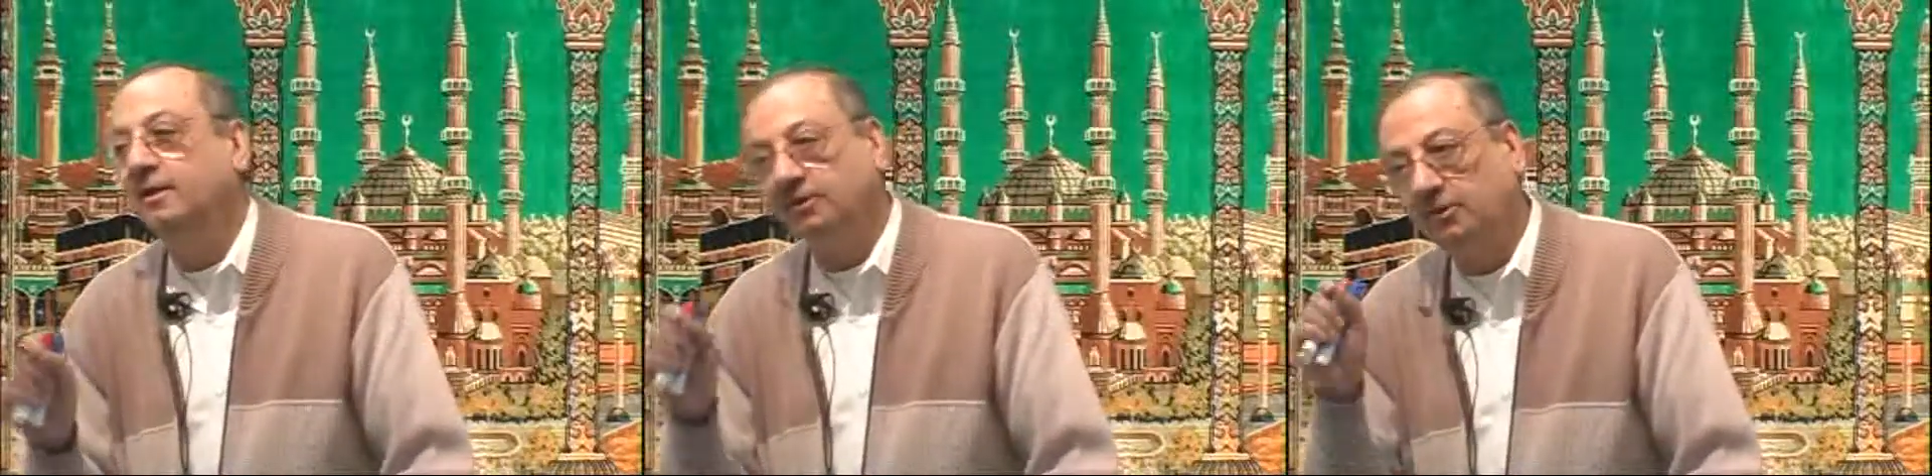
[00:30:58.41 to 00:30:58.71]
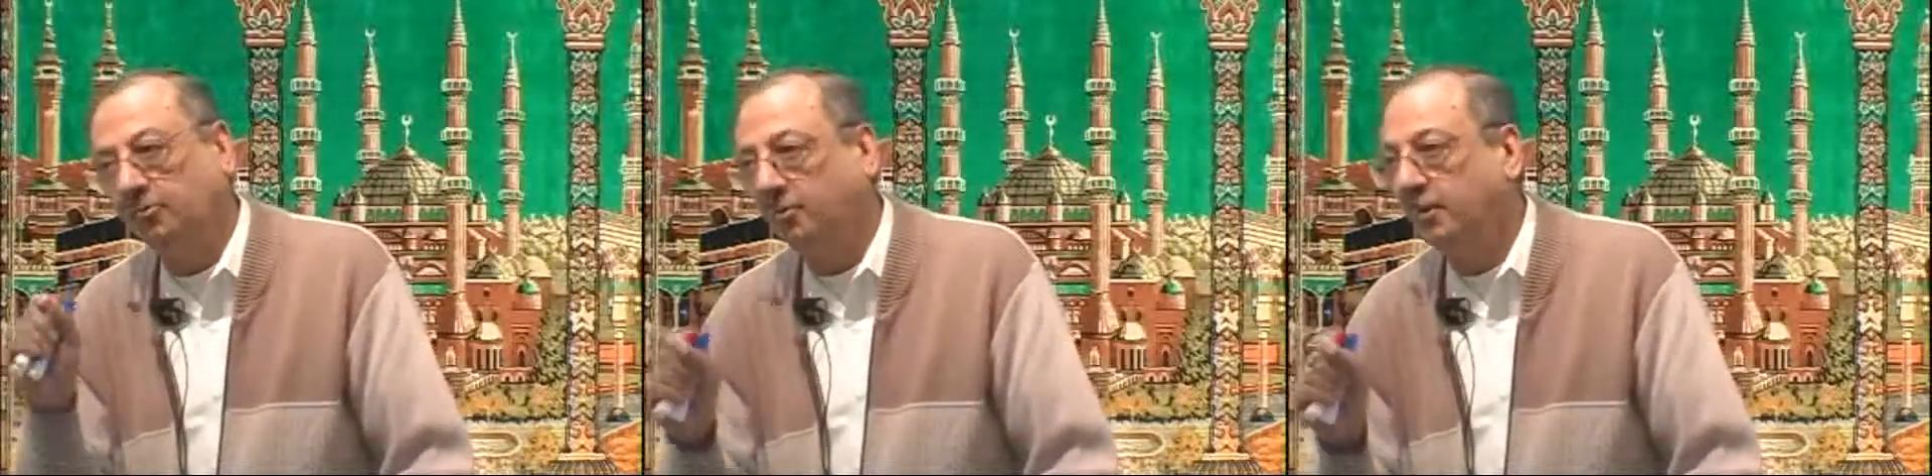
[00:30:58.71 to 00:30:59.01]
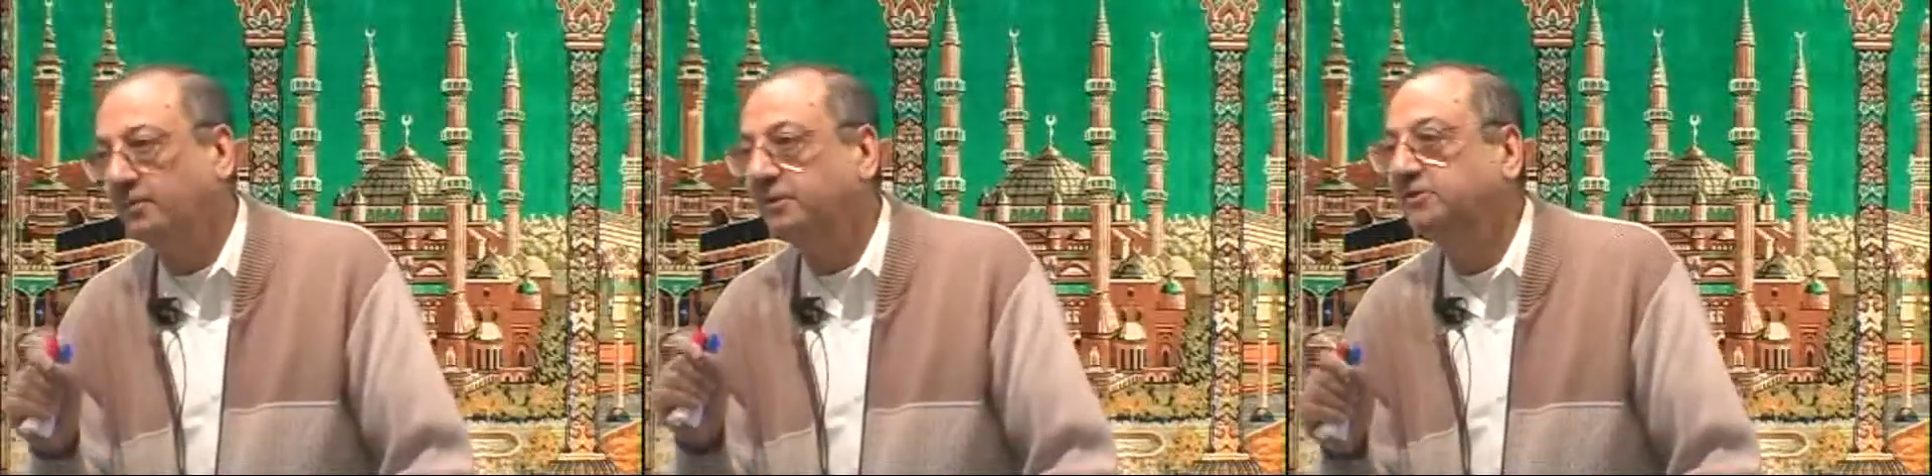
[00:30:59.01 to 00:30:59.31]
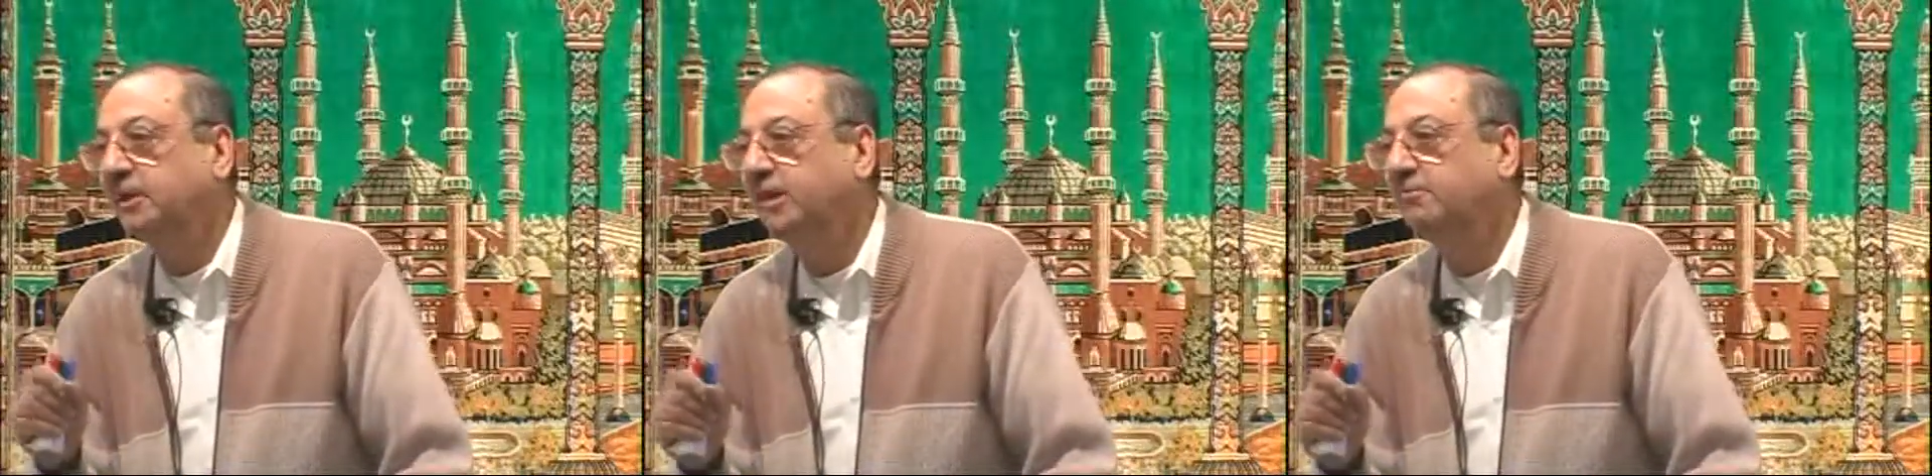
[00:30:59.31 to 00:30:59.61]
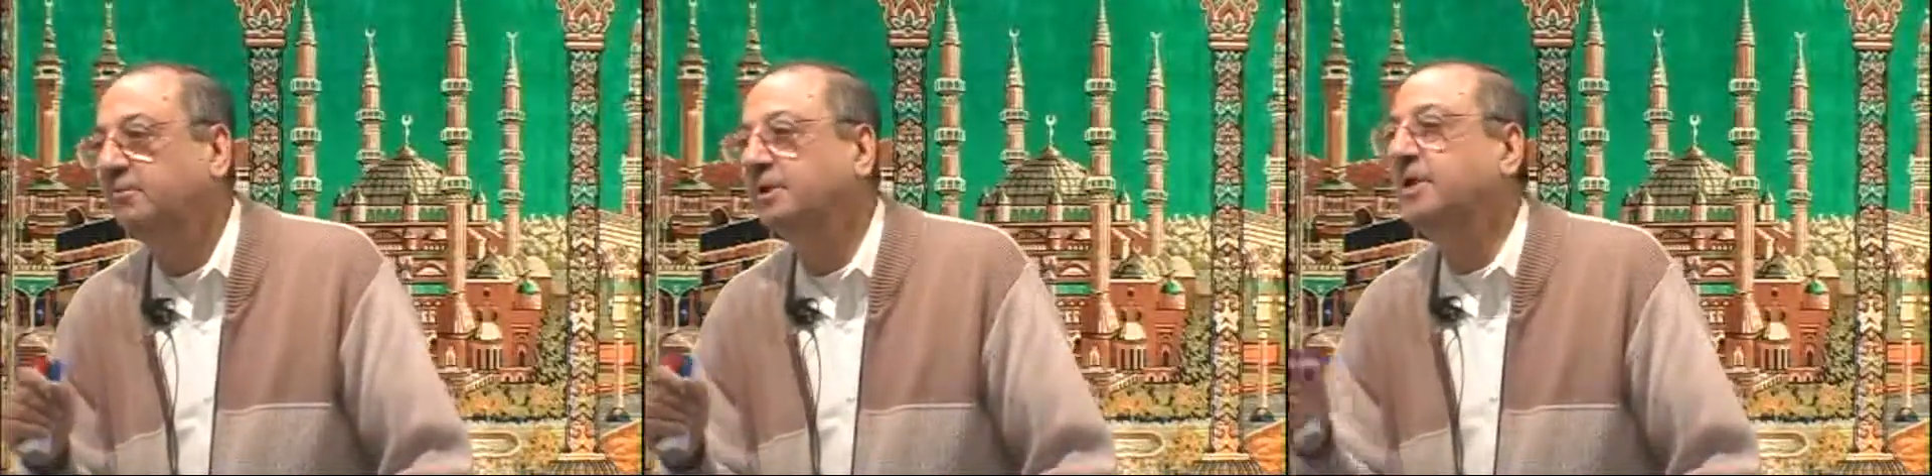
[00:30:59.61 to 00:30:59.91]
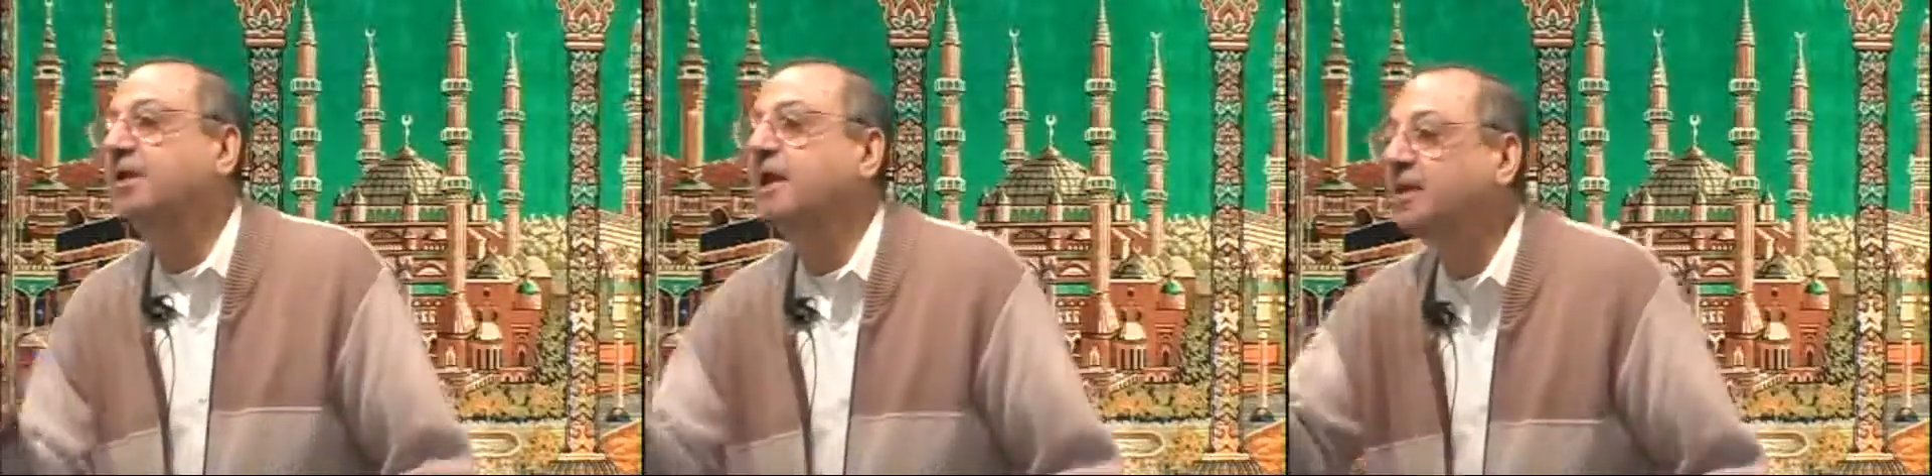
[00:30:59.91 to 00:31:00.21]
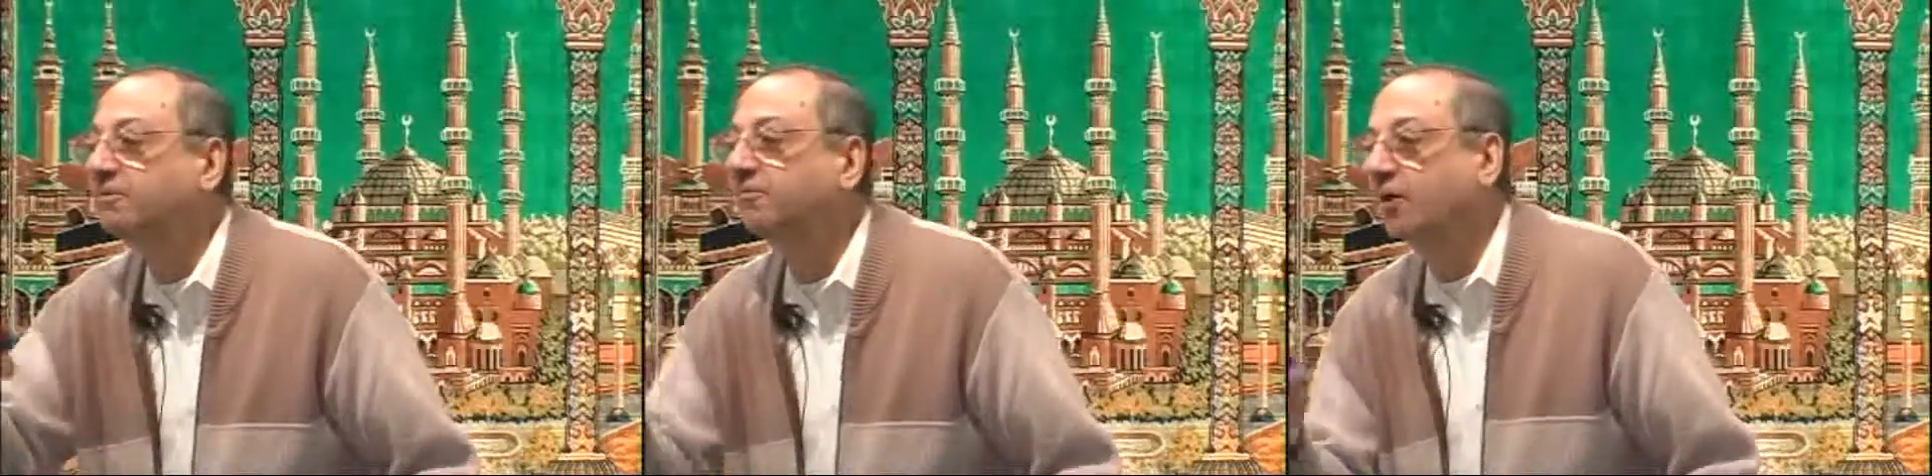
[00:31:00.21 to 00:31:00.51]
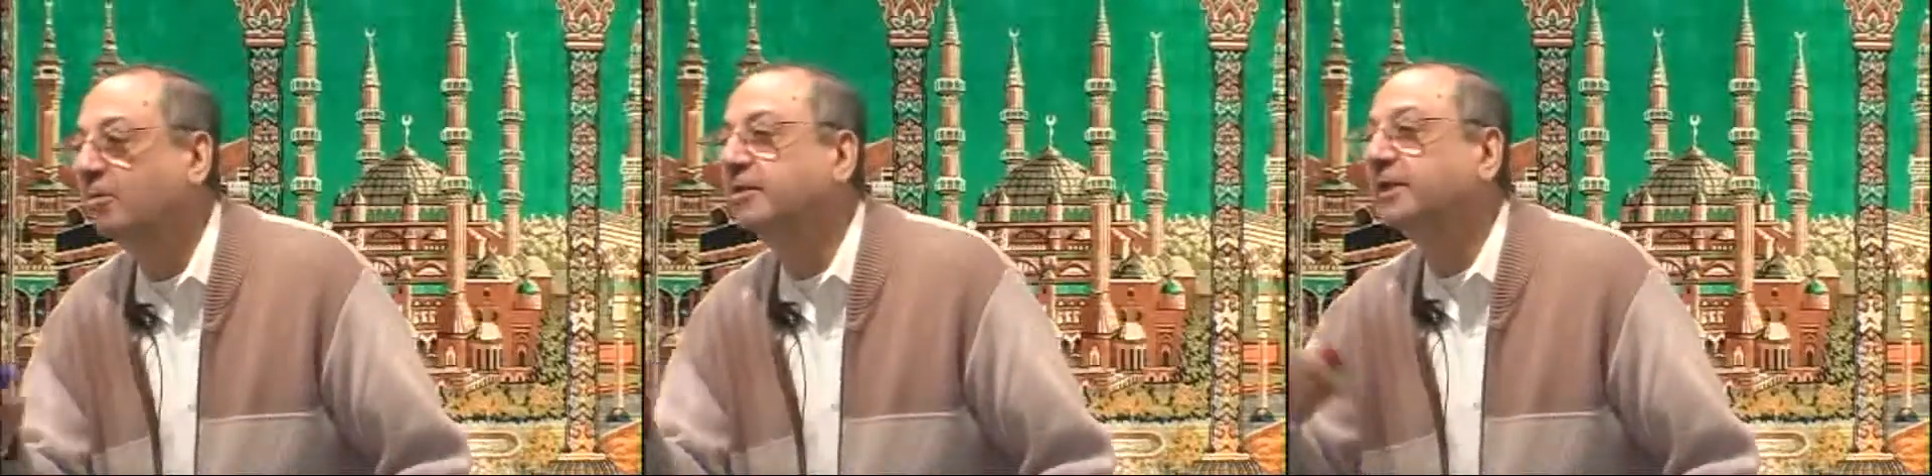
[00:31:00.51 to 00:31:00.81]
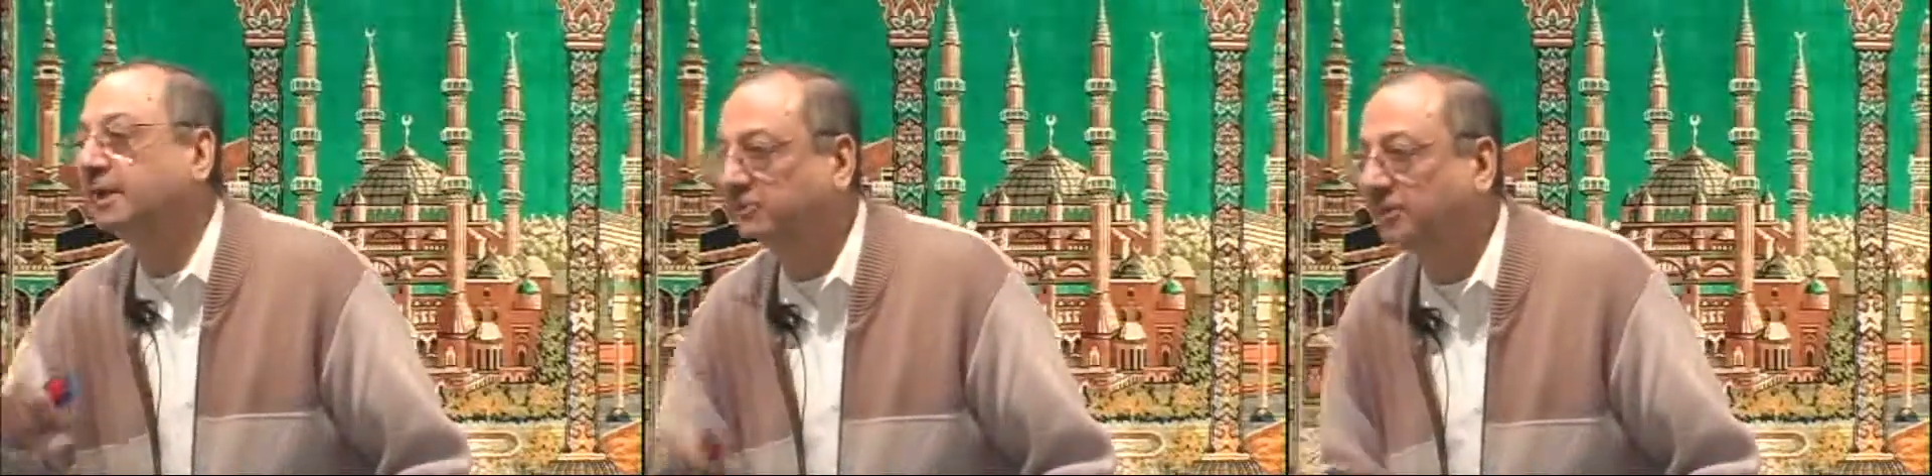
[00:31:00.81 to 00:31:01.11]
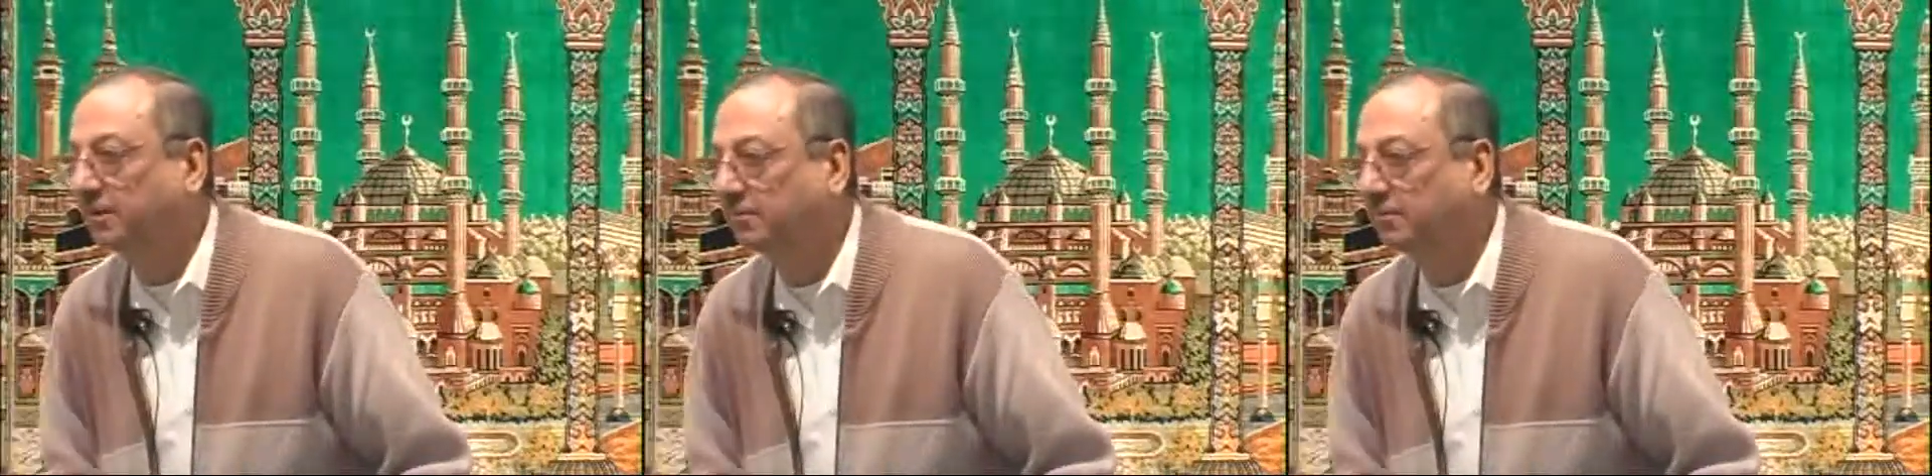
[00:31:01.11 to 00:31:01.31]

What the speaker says: the verb itself, but in any form it has come.